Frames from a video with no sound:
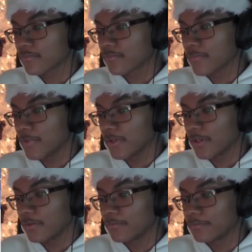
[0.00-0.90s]
Okay.
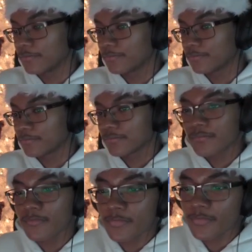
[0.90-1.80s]

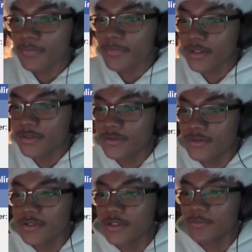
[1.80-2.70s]
Choose a
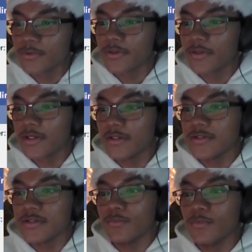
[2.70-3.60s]
number that
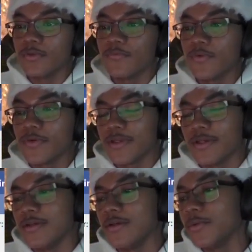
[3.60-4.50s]
is 1/4. And
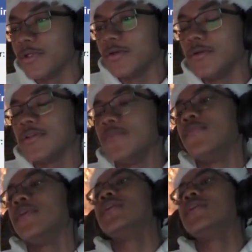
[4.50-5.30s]
here we go with the fucking